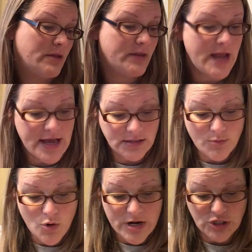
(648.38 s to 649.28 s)
The next
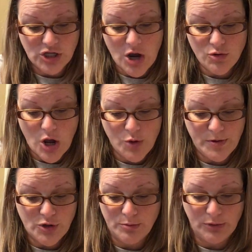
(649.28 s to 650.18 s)
morning, Joan
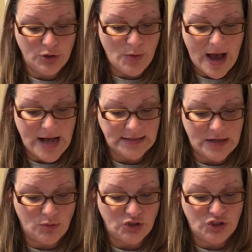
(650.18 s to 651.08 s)
opened her blue eyes
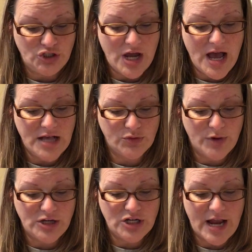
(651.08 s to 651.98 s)
and was just
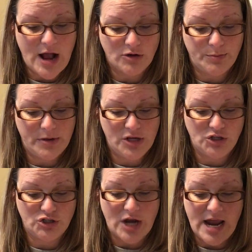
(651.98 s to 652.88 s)
reaching out to
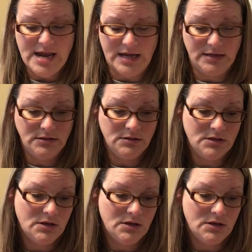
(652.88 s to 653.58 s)
pinch Anne